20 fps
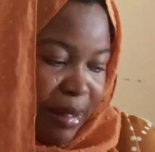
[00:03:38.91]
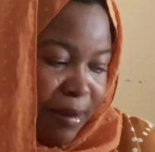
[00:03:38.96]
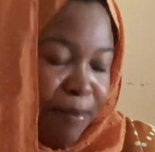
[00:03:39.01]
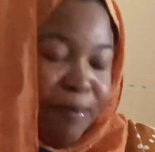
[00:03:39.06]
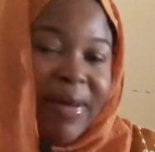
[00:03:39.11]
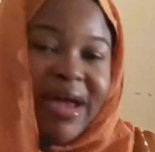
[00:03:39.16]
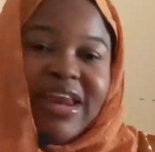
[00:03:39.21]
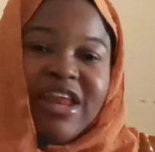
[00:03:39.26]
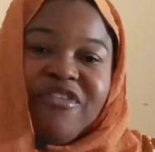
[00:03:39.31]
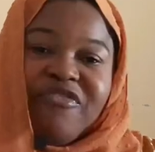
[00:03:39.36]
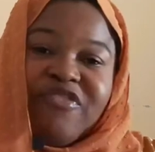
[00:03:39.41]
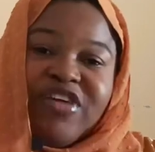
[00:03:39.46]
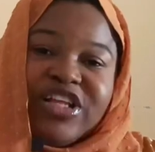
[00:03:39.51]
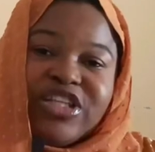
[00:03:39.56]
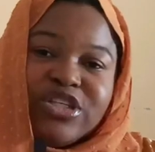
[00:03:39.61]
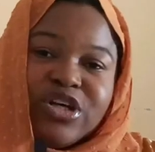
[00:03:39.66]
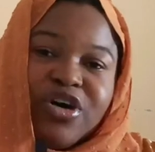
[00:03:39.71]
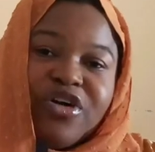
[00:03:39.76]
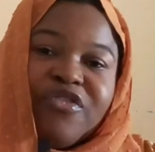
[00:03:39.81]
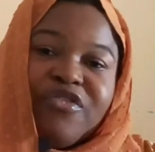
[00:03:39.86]

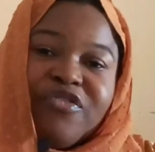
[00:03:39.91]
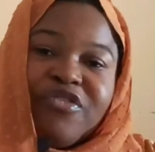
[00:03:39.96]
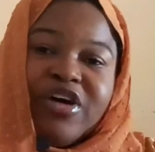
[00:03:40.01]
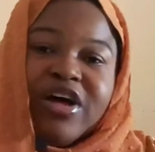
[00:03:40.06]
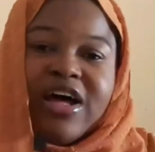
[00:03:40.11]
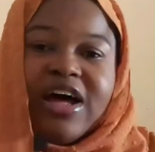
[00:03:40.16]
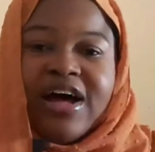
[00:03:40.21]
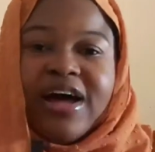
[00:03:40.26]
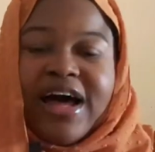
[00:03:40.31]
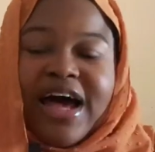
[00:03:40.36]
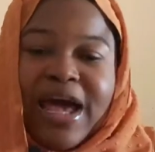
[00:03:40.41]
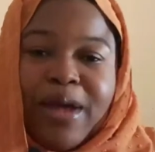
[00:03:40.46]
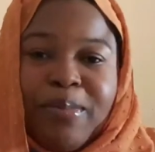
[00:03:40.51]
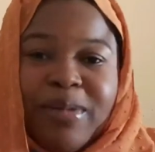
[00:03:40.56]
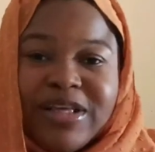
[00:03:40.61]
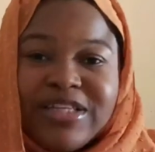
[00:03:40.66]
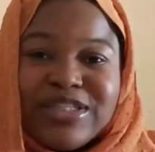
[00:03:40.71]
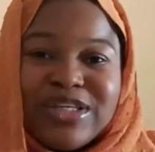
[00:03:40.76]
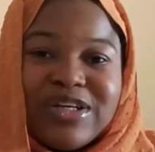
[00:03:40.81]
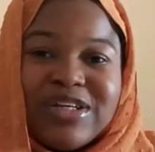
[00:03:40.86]
benefits of
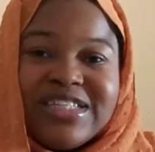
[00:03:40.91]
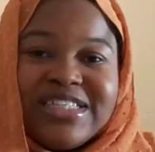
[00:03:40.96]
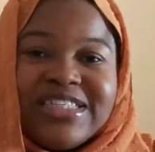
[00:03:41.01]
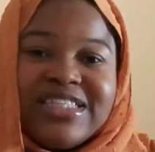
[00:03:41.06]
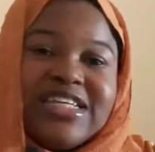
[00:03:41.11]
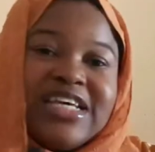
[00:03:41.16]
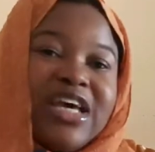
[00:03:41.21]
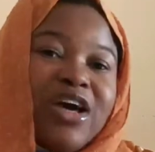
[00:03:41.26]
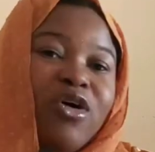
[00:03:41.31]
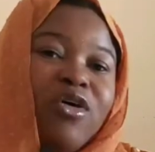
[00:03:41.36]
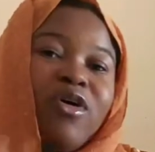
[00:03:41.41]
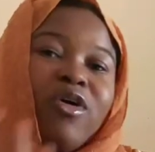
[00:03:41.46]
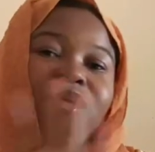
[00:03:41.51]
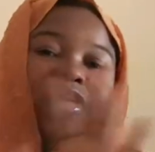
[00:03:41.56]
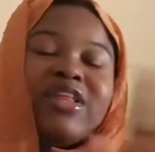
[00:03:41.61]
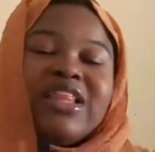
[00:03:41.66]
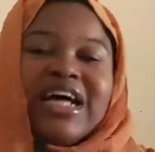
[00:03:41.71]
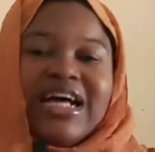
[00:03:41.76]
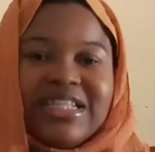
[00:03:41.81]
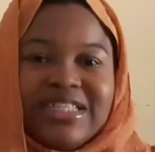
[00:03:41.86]
hibiscus tea or
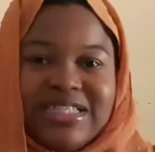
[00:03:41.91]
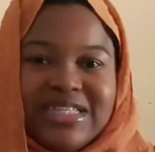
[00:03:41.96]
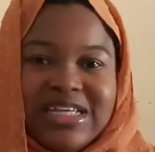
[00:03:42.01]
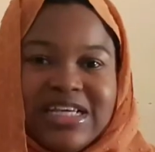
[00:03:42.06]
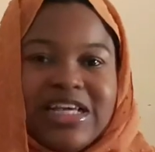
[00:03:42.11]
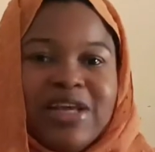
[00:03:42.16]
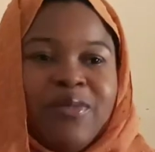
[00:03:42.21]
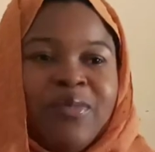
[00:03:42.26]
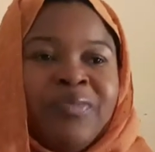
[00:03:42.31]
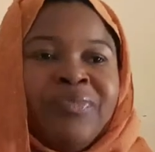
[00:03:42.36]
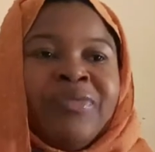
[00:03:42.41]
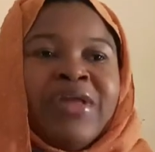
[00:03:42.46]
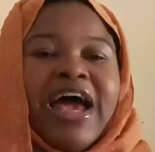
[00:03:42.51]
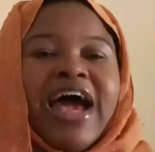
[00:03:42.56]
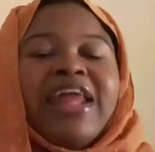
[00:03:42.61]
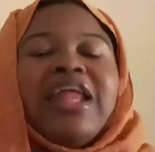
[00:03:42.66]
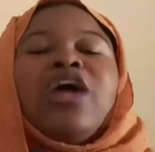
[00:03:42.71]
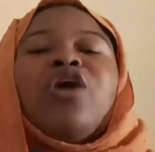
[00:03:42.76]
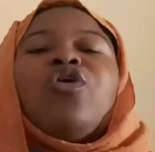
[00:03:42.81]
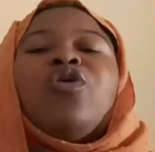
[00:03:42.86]
other tea
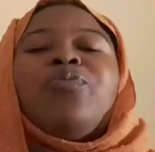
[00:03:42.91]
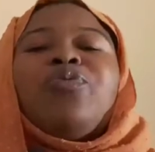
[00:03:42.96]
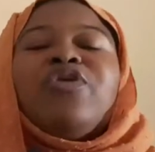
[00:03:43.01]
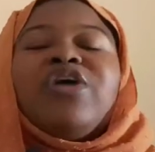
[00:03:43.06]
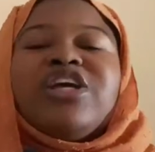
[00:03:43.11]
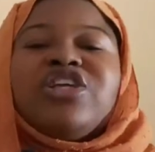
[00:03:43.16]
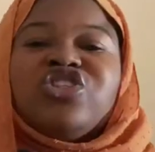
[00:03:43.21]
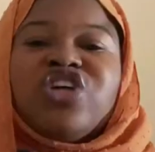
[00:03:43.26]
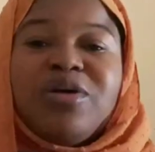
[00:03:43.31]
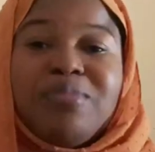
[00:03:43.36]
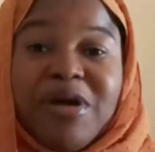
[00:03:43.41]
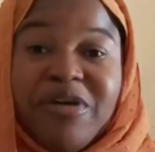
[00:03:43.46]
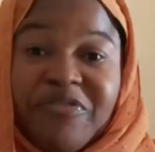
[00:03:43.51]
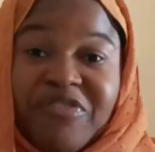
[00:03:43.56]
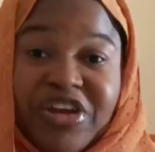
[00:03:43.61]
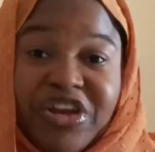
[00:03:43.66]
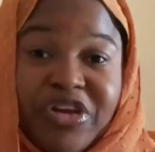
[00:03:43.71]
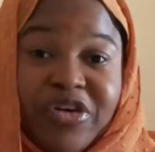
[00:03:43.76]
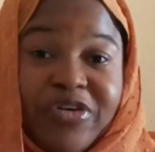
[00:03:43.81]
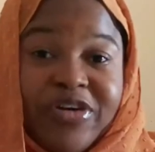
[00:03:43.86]
and I hope you enjoy my
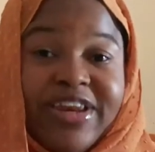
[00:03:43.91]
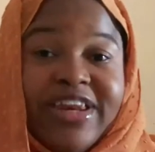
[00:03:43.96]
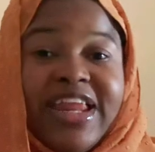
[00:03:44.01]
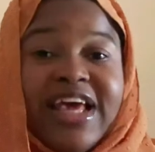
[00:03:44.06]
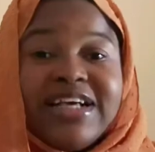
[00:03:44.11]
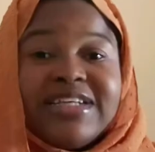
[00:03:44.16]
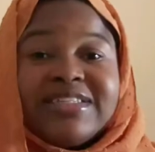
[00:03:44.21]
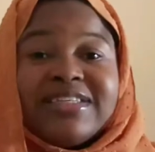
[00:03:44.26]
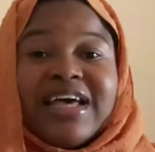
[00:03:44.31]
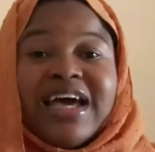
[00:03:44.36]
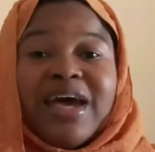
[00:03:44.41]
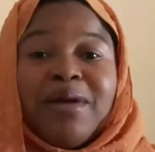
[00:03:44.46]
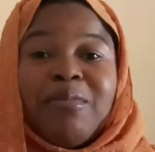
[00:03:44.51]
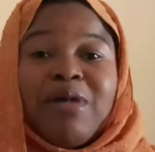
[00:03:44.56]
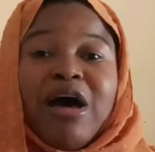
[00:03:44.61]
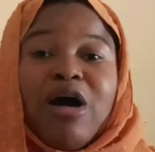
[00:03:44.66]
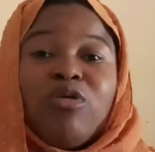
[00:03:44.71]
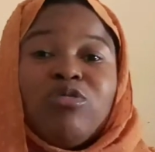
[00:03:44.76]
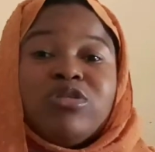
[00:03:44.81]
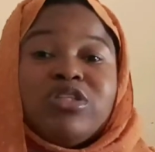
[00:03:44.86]
video. Next time,
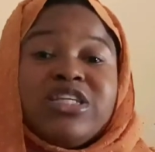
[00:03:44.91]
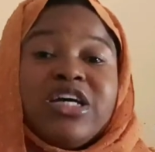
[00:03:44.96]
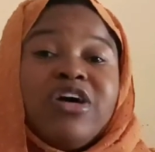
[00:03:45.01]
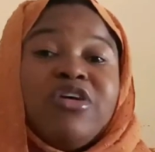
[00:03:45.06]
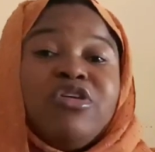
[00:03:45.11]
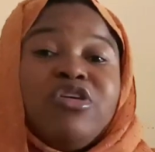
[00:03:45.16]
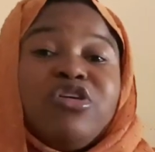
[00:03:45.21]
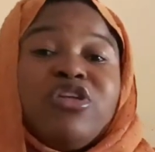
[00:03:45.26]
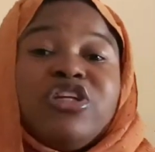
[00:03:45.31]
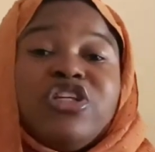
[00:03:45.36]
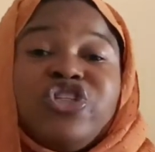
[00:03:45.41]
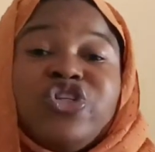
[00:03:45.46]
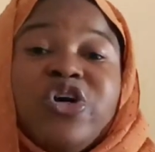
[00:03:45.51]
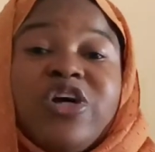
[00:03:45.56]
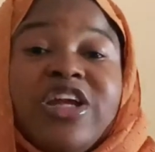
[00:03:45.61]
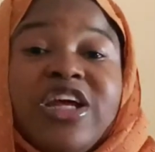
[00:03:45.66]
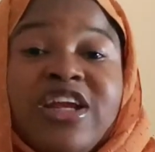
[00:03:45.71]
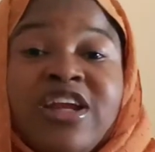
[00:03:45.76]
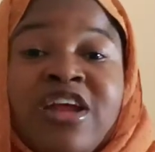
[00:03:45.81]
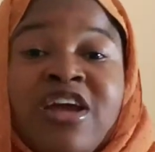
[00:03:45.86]
I will tell you the
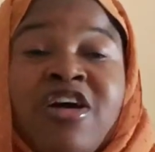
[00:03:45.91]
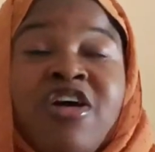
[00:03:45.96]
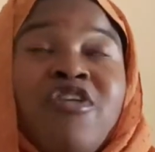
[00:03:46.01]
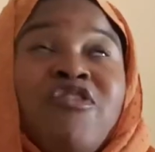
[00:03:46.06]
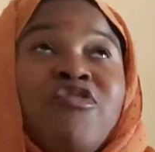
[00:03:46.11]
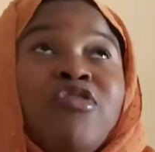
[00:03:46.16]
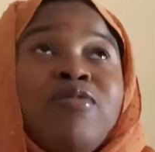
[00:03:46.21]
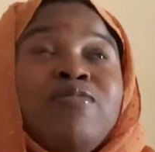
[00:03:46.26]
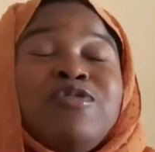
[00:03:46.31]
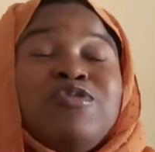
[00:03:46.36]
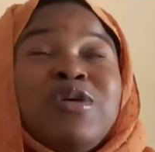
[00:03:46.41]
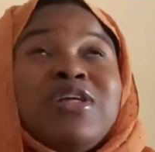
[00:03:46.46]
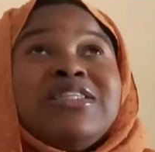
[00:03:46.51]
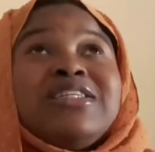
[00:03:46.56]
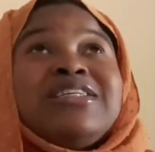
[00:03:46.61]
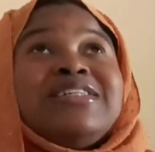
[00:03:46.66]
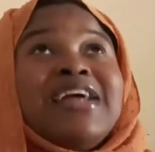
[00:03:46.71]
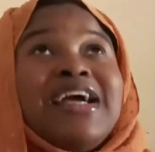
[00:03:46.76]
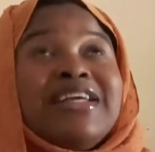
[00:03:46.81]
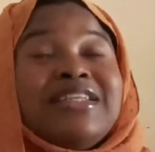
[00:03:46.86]
journey from
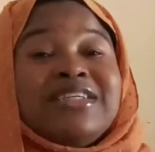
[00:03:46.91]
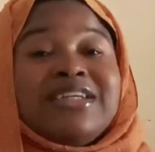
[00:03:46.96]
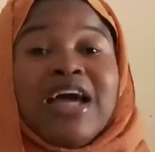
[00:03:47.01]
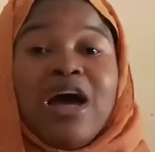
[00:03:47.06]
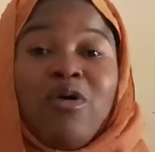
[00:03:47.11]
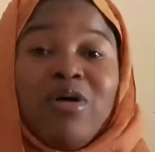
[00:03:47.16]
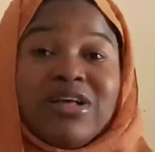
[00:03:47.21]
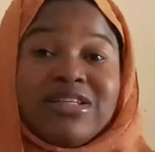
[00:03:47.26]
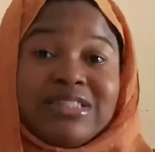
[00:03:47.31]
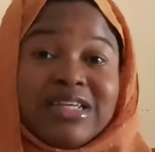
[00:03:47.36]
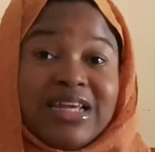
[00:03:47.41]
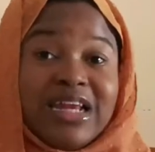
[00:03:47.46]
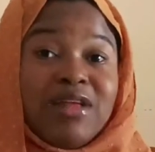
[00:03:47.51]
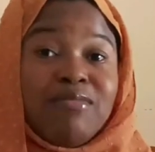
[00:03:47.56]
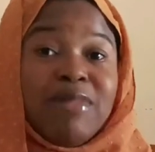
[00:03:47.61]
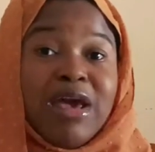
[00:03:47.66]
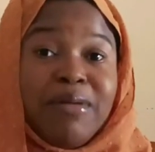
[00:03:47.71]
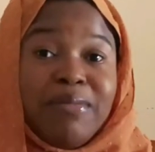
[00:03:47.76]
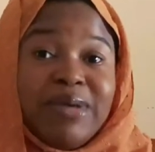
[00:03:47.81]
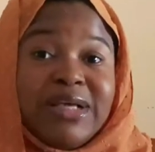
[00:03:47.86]
2019, how I started
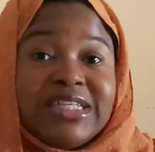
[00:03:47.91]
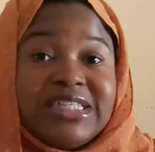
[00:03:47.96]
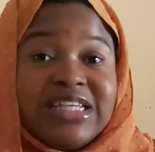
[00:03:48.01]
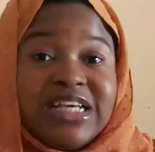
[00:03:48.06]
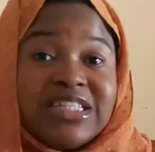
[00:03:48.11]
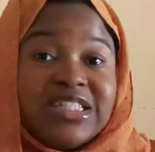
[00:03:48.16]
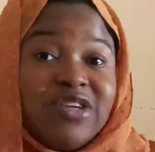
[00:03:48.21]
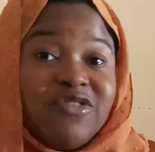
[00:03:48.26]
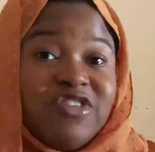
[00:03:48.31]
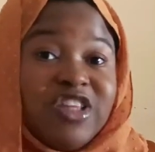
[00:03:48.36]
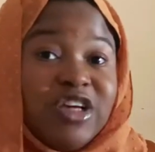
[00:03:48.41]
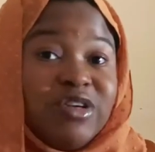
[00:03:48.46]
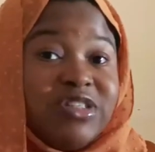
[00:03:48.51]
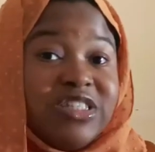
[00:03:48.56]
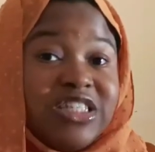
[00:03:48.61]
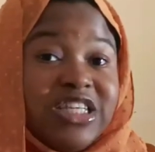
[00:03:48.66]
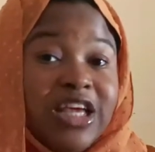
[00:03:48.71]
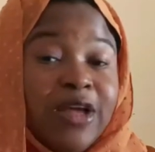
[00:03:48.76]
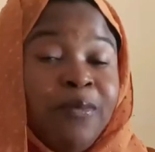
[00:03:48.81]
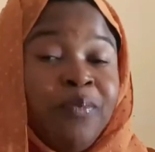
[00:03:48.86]
my business of
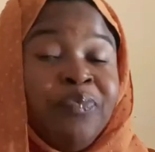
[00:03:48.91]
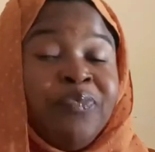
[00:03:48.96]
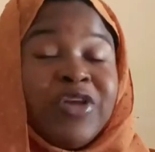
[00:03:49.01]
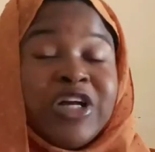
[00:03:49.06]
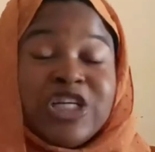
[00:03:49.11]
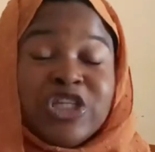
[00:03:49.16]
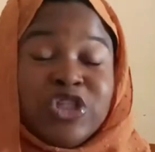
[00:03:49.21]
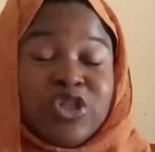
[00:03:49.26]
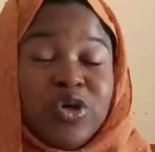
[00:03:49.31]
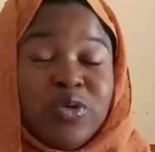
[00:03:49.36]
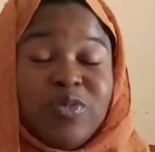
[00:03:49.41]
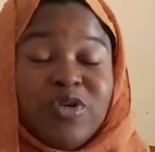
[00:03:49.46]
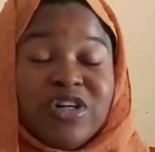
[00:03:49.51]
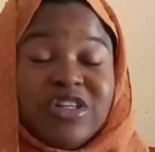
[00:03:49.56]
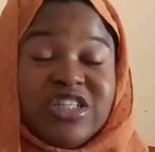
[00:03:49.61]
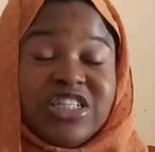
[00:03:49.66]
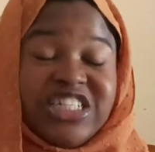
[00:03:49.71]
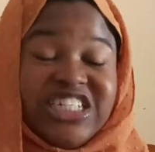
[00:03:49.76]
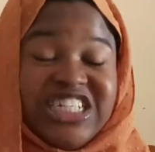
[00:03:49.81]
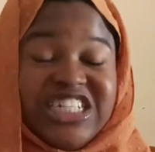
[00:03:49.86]
Dausy,
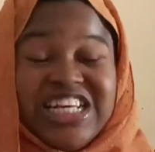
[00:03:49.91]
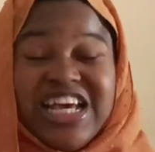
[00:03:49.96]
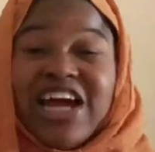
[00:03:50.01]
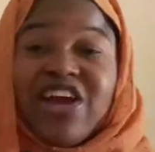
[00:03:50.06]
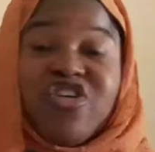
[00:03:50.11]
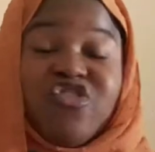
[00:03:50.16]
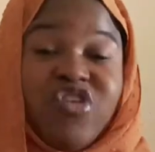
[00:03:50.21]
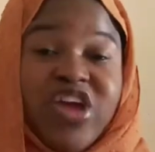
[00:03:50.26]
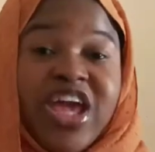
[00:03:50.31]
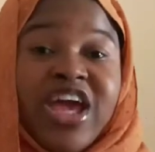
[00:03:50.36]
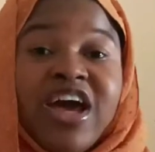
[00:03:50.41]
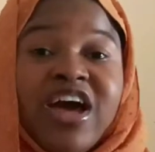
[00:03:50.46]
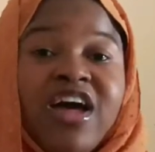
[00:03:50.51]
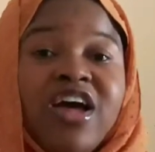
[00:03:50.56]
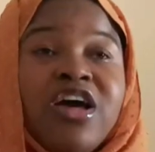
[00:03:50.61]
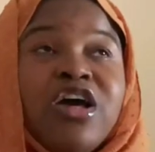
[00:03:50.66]
Zobo Tea and Drink